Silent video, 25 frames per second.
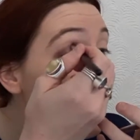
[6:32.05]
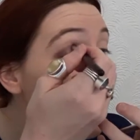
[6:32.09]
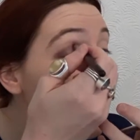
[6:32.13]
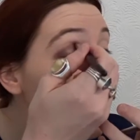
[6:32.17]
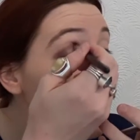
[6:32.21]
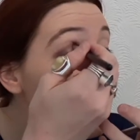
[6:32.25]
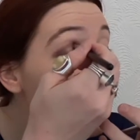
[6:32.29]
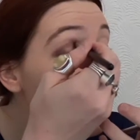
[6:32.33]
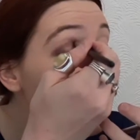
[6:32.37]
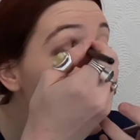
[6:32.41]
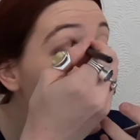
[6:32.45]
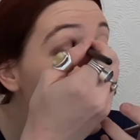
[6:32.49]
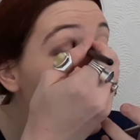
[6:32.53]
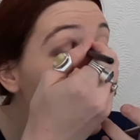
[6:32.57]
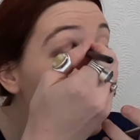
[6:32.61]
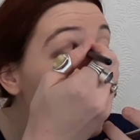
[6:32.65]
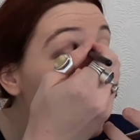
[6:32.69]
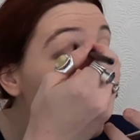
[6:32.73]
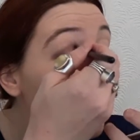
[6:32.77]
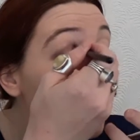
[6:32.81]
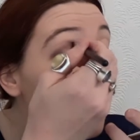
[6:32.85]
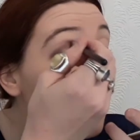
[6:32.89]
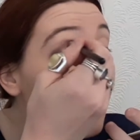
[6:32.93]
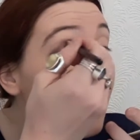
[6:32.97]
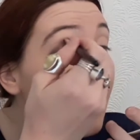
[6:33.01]

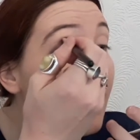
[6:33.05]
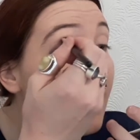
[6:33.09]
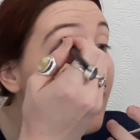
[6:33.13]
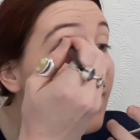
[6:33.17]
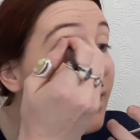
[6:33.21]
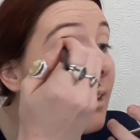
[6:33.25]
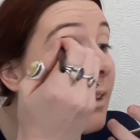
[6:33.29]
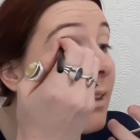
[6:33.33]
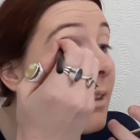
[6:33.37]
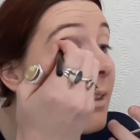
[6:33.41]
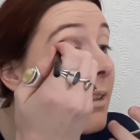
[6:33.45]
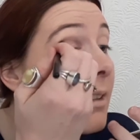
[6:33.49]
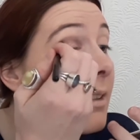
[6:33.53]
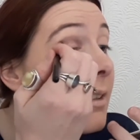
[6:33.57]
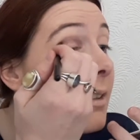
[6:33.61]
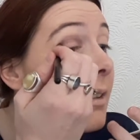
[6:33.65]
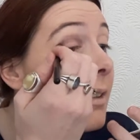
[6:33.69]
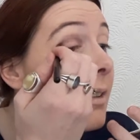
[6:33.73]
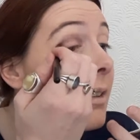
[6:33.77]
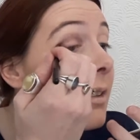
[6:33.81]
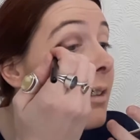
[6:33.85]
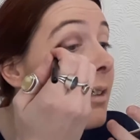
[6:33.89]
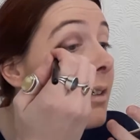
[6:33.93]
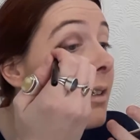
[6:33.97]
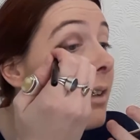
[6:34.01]
easily.
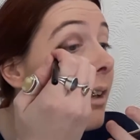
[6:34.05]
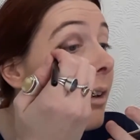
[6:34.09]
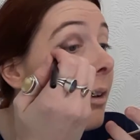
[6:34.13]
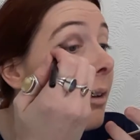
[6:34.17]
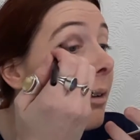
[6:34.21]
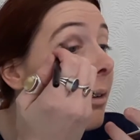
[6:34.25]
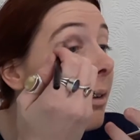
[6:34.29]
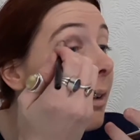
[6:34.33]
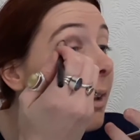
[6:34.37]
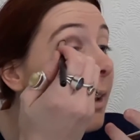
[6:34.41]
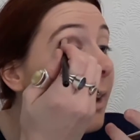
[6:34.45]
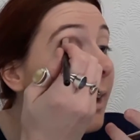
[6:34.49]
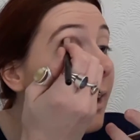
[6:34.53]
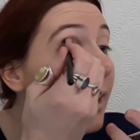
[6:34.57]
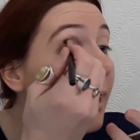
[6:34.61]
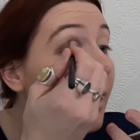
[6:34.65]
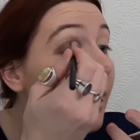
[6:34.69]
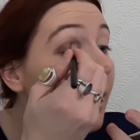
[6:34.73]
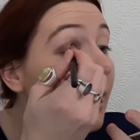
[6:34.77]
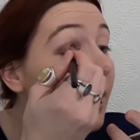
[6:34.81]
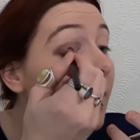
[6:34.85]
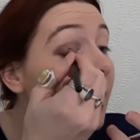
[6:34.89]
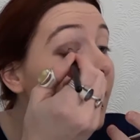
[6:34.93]
So yeah.